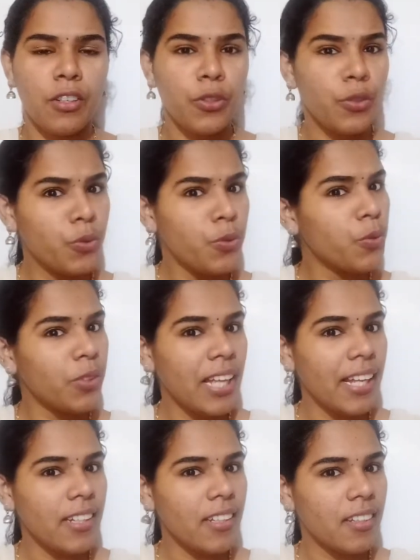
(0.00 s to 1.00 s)
do you know
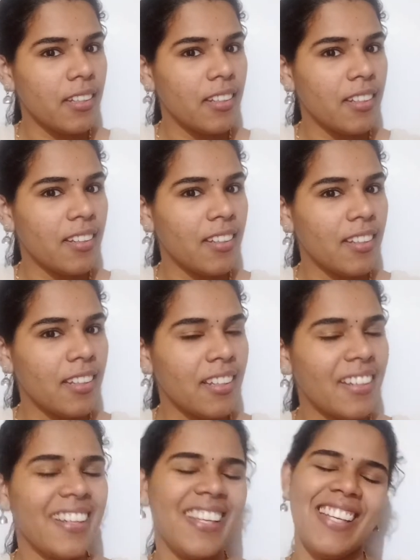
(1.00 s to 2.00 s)
that?
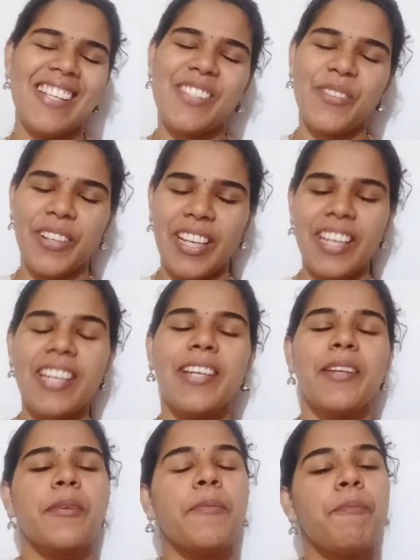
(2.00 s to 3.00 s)
Yes, okay,
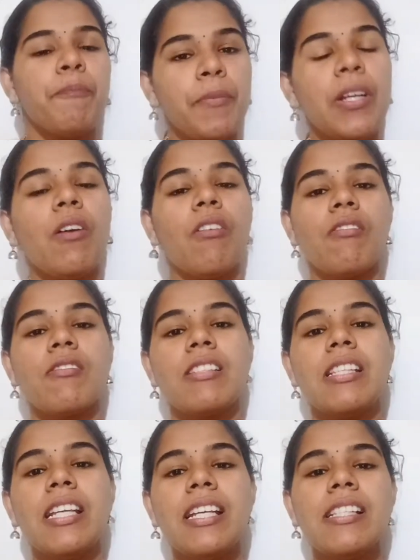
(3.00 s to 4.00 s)
because
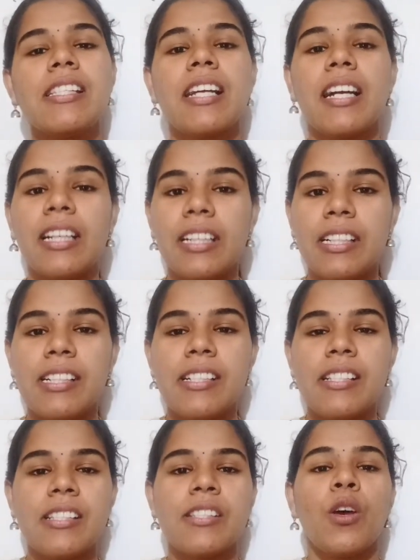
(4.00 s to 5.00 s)
these
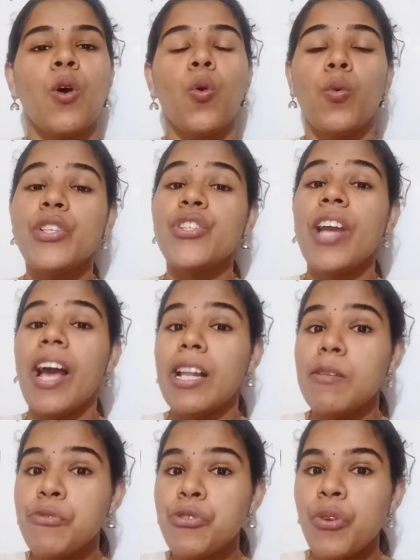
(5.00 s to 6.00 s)
colors which
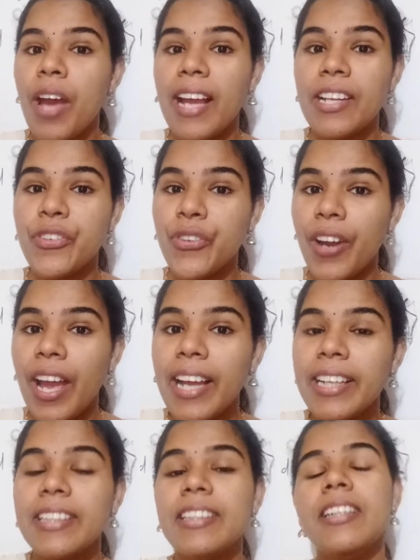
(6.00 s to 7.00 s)
helps to
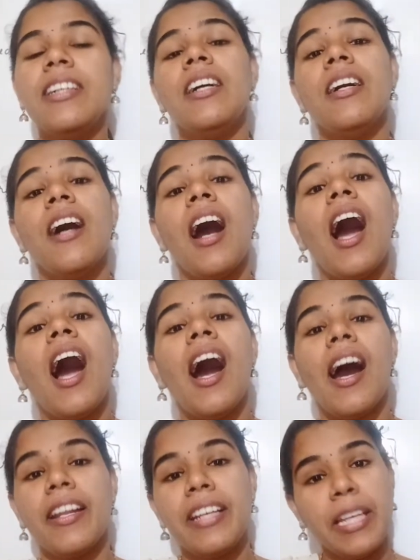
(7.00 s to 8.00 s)
attract the
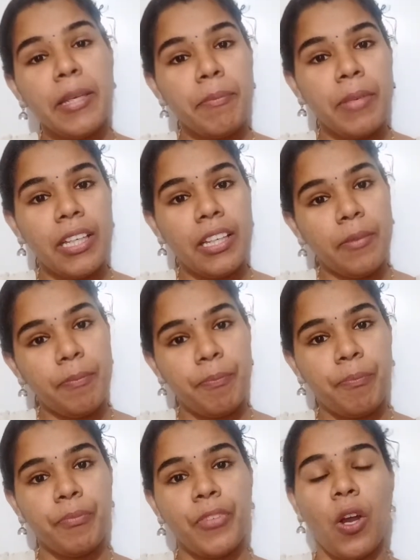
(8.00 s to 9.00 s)
honeybee
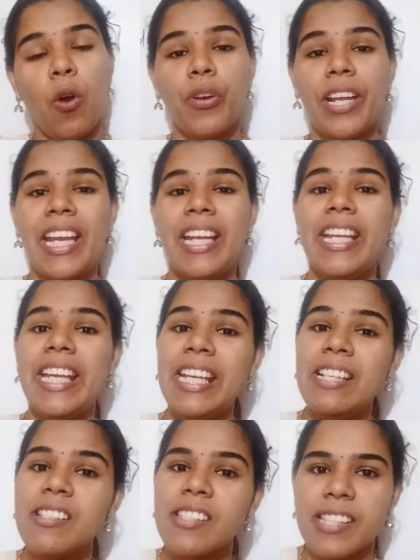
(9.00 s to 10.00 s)
or any
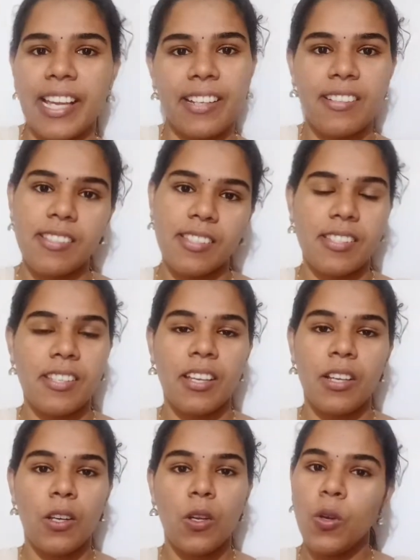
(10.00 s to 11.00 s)
insects.
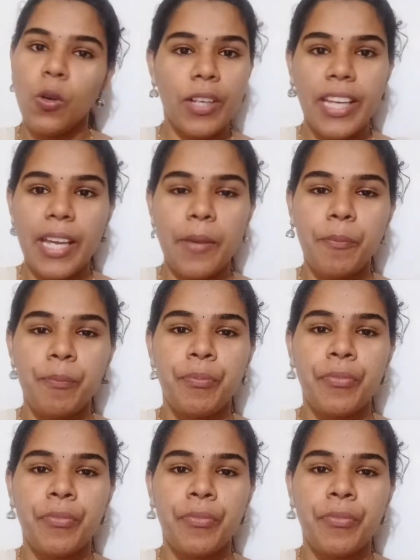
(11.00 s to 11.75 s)
Okay,